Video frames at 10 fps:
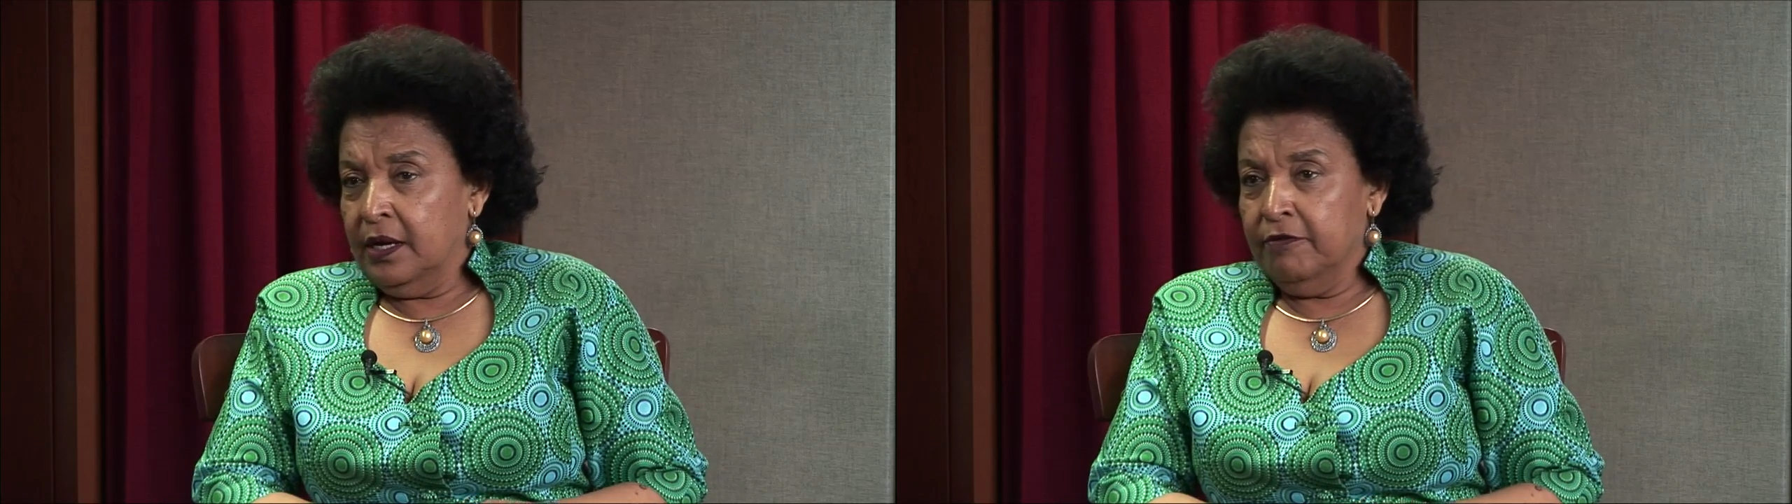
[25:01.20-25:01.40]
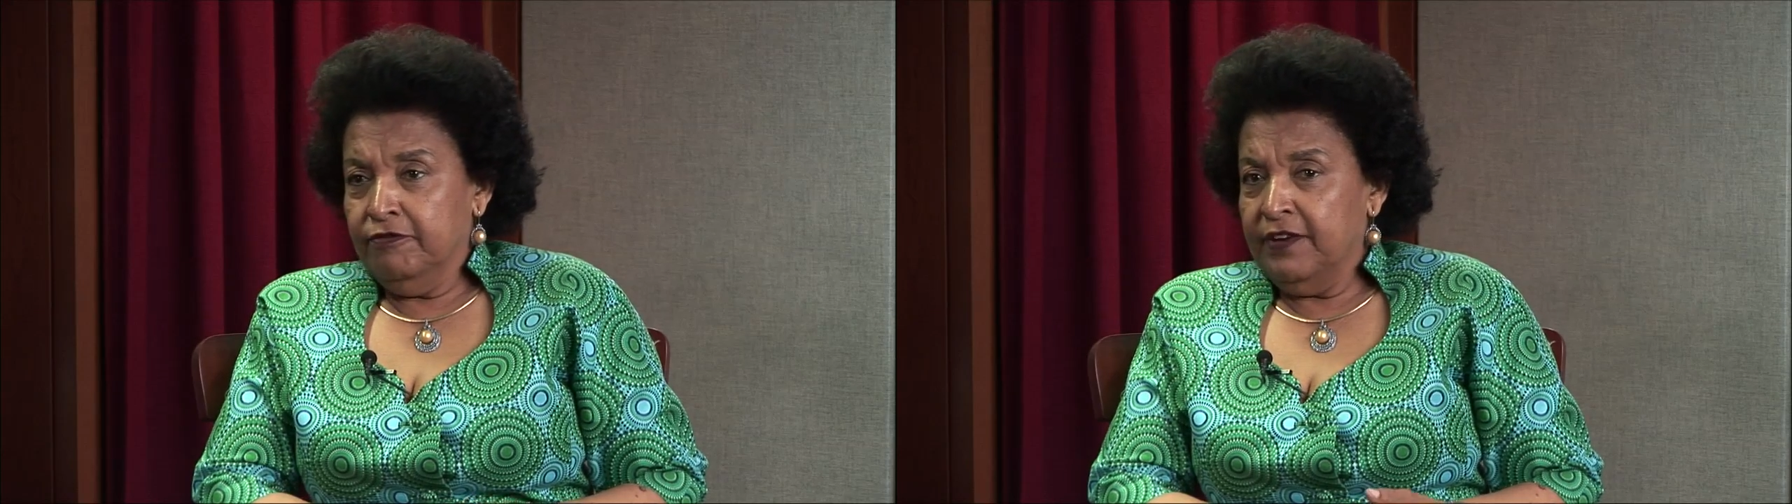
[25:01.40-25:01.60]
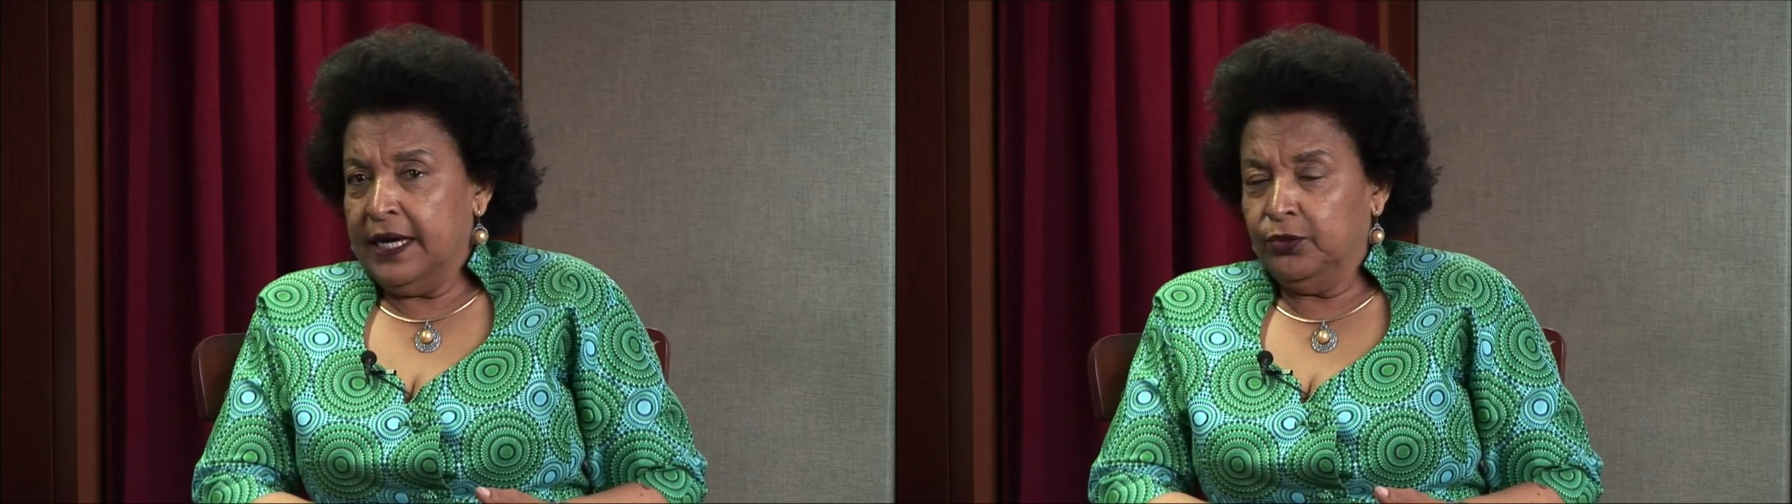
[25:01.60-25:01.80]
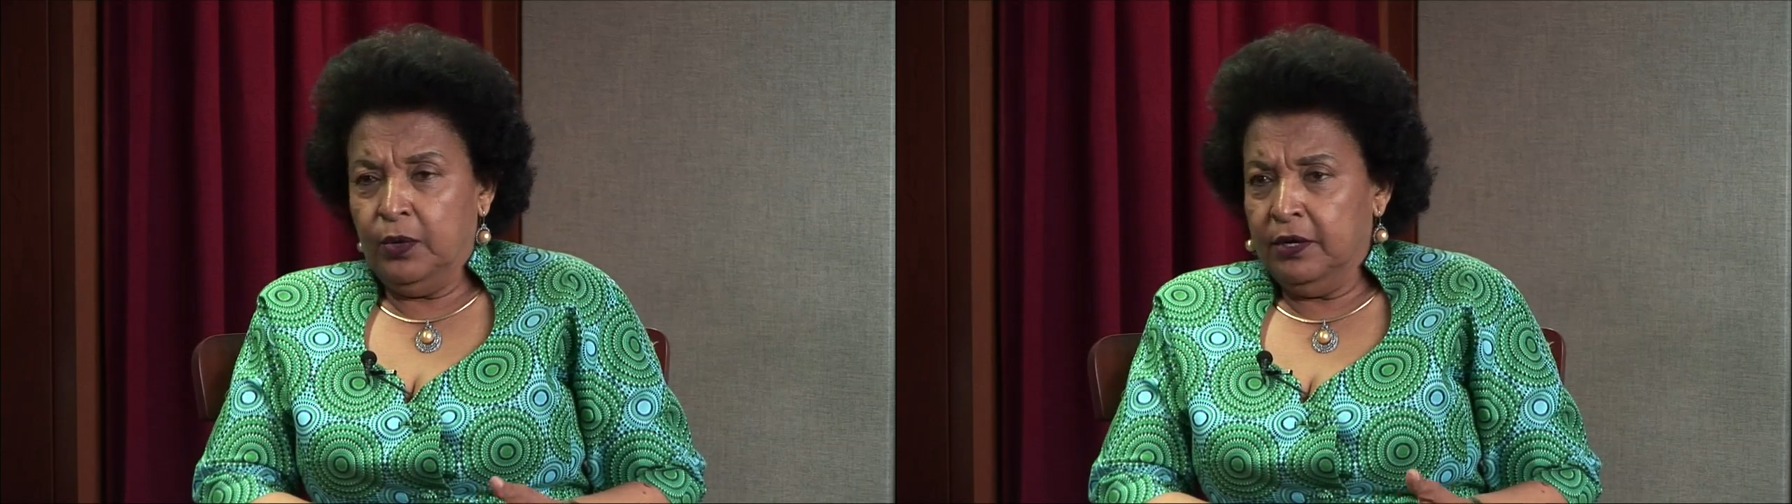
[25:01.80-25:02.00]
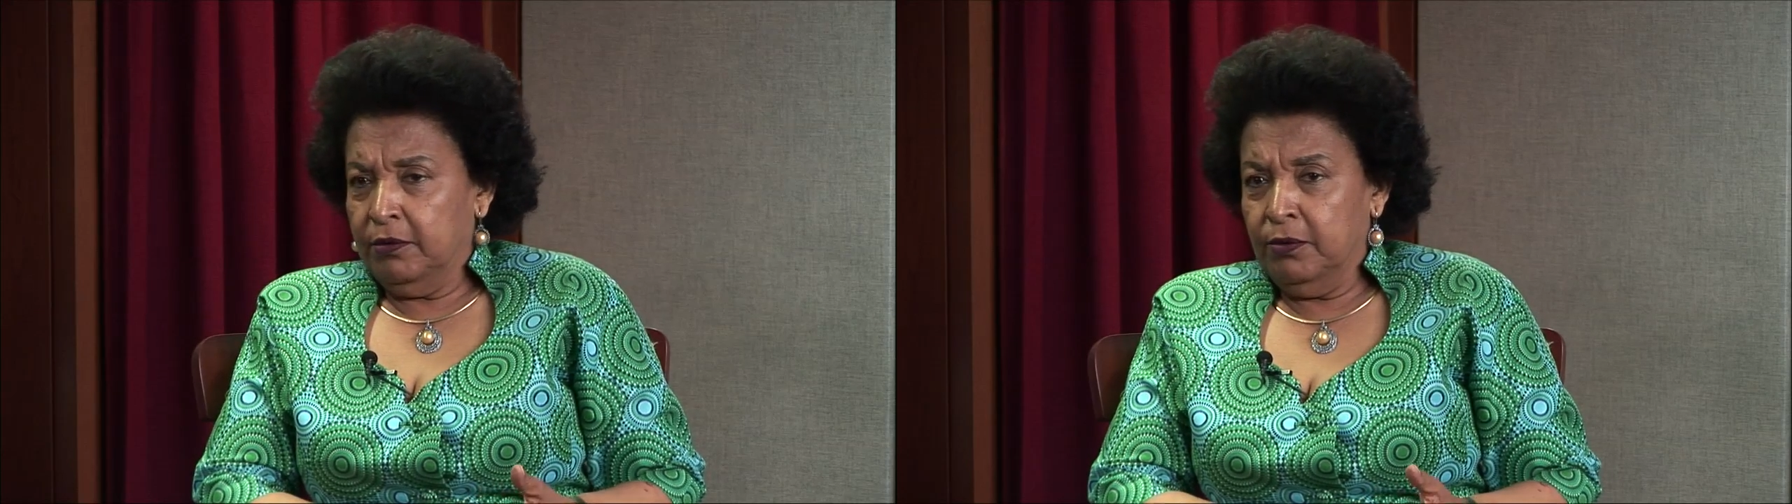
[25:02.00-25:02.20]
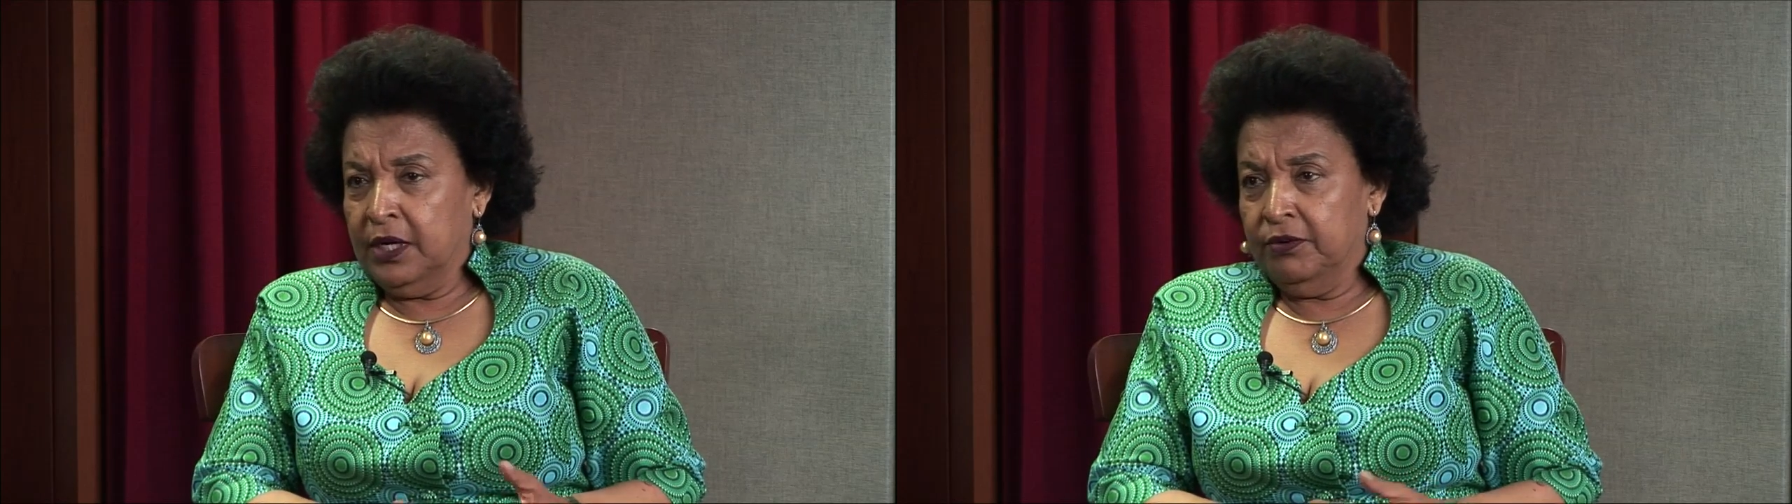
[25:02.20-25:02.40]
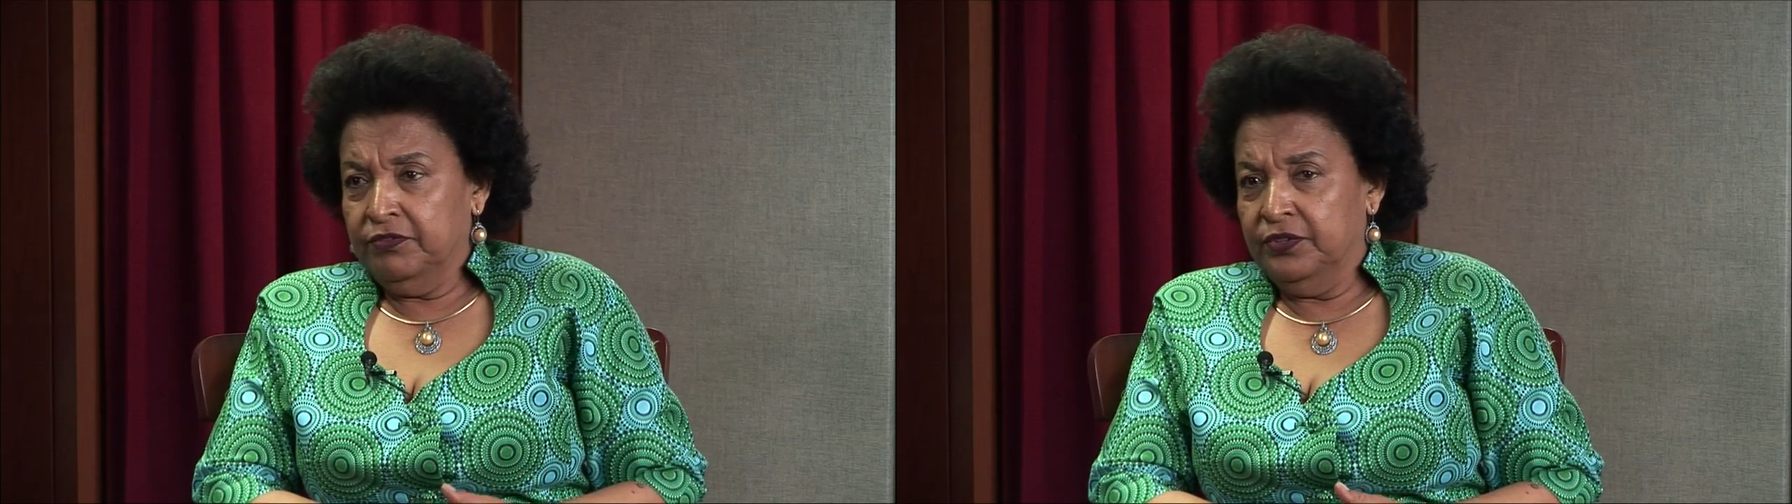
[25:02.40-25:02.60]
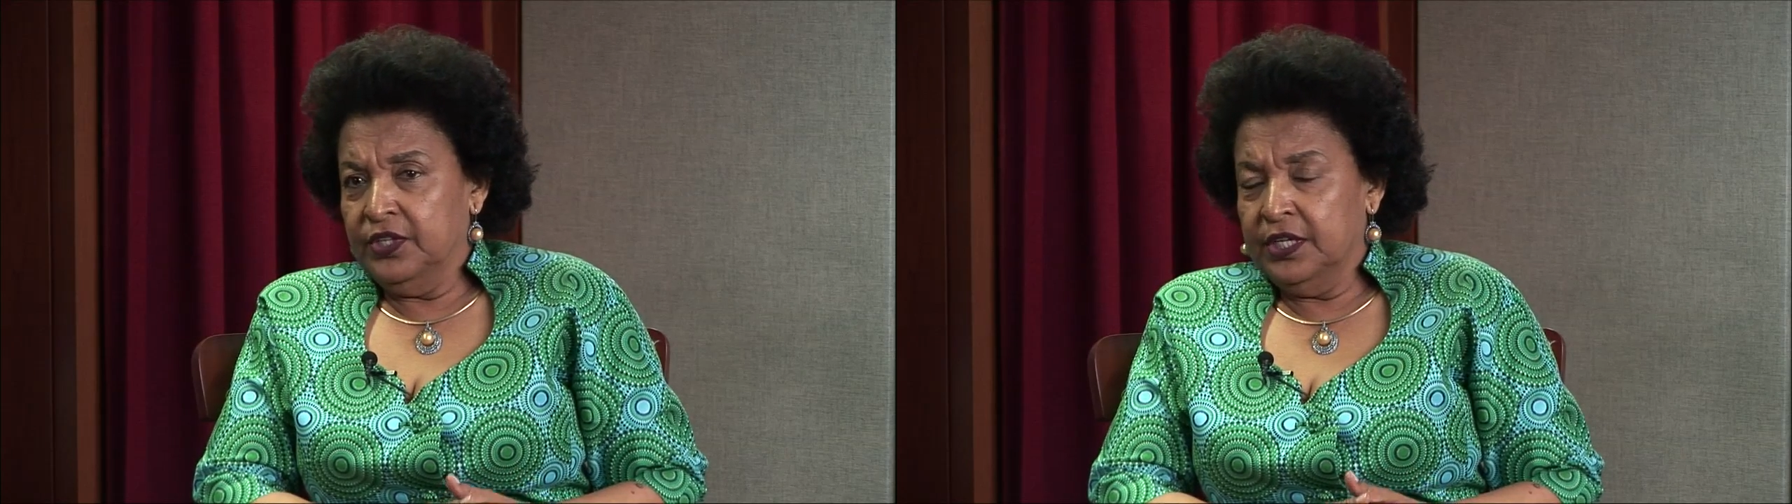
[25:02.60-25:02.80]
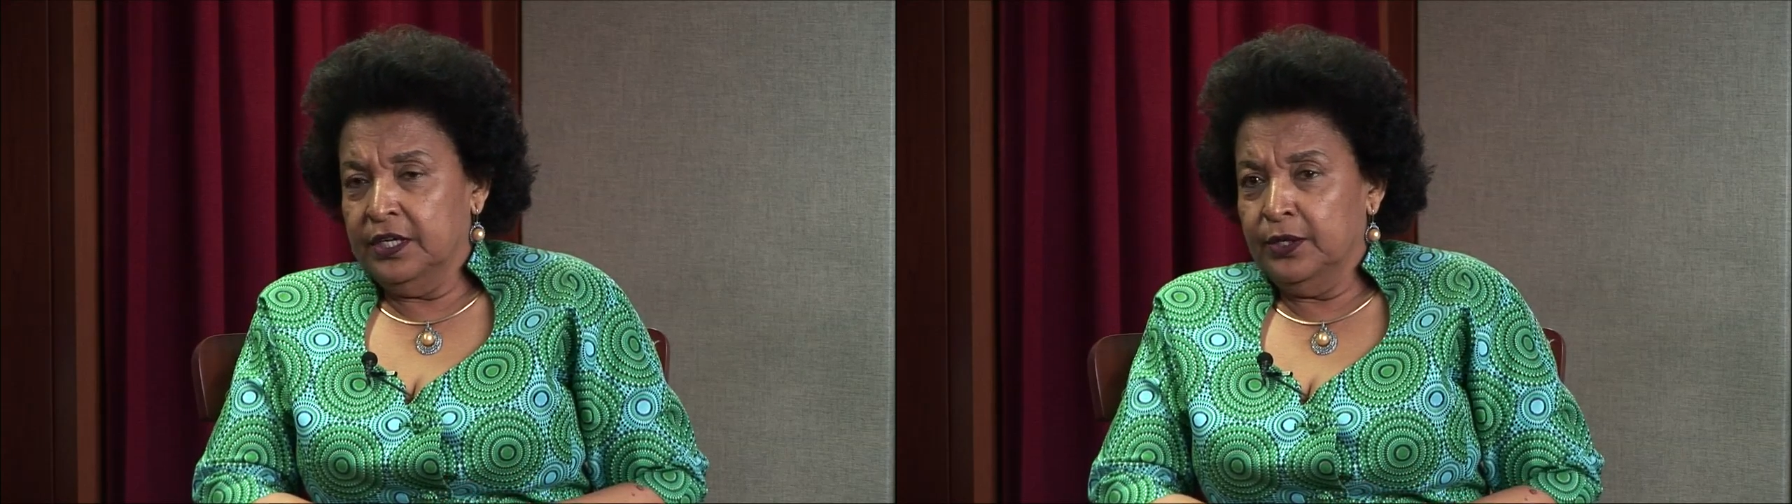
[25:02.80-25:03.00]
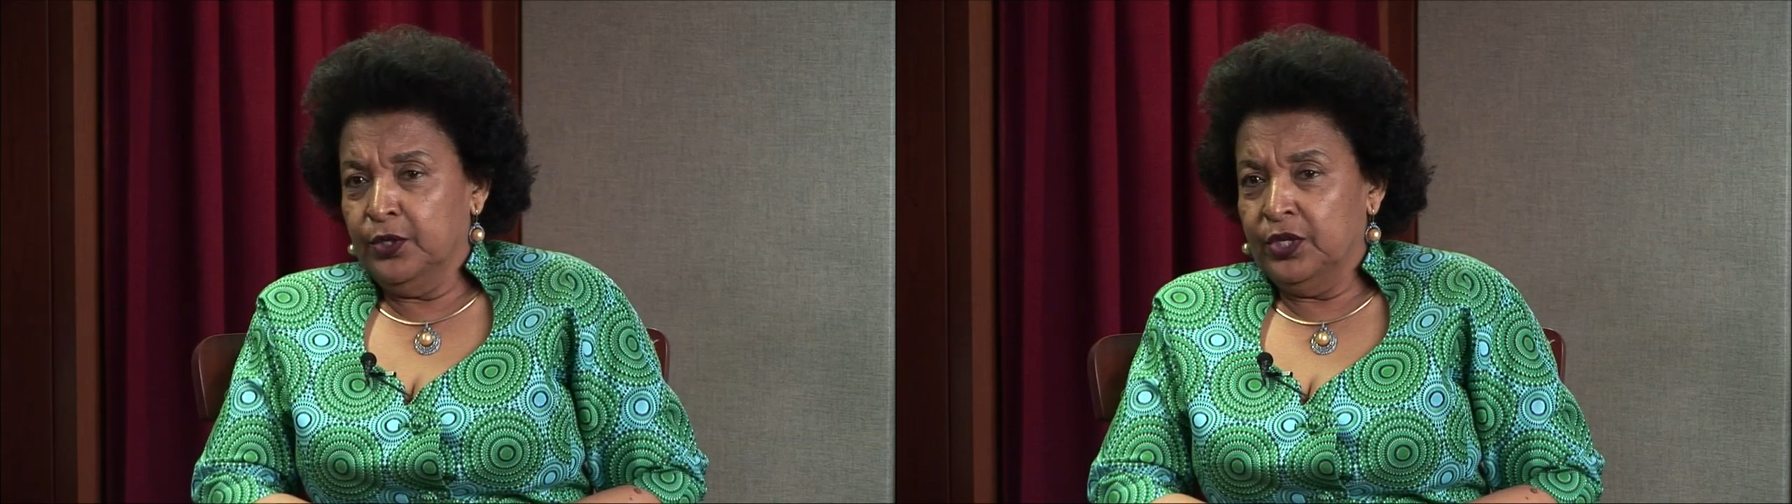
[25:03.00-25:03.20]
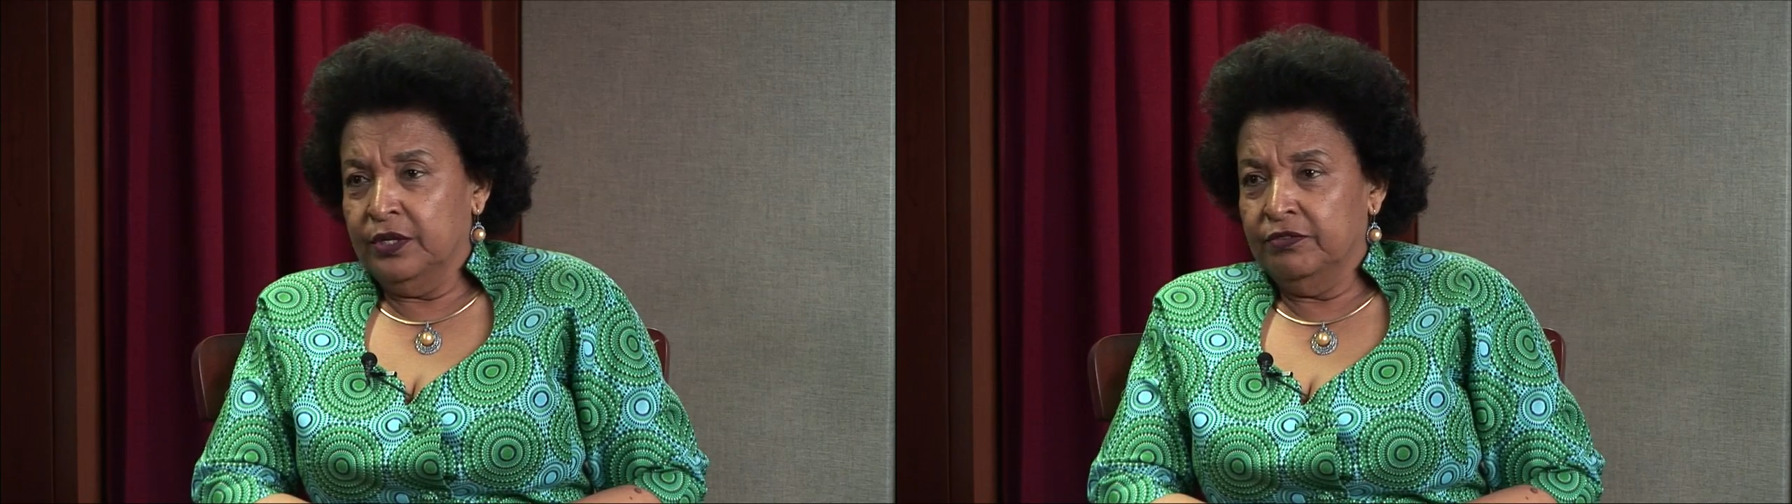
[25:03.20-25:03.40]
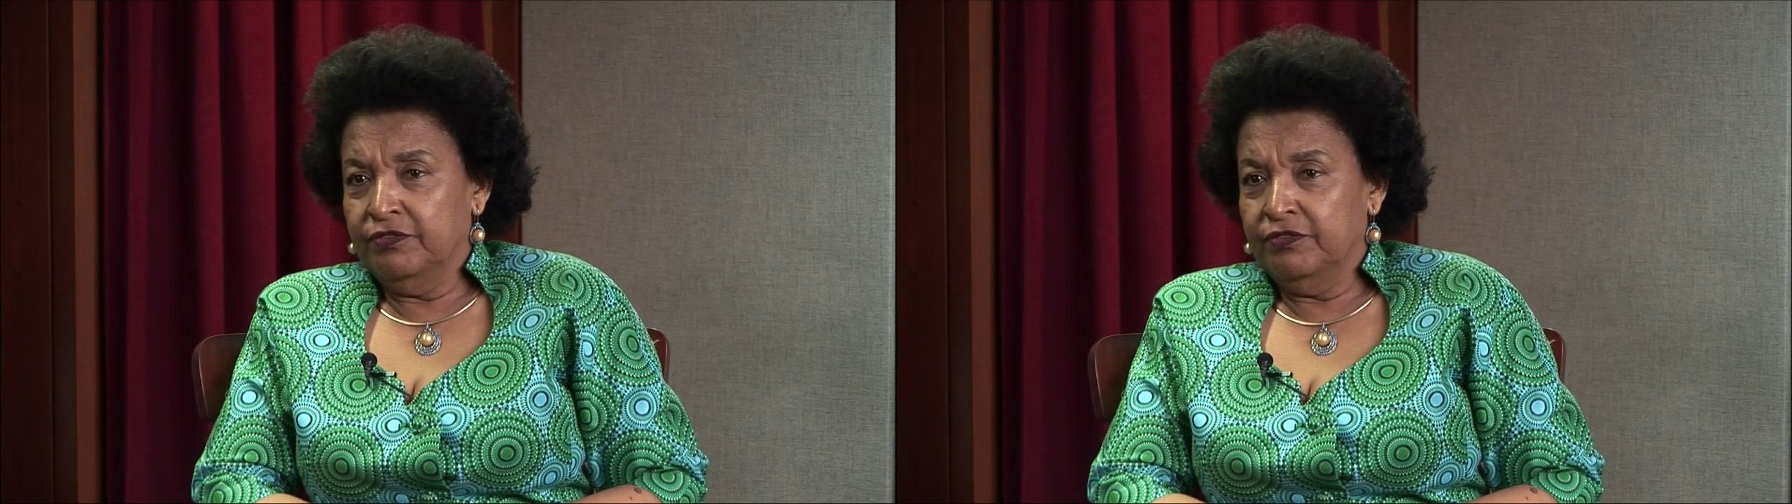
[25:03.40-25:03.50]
In fact, one of the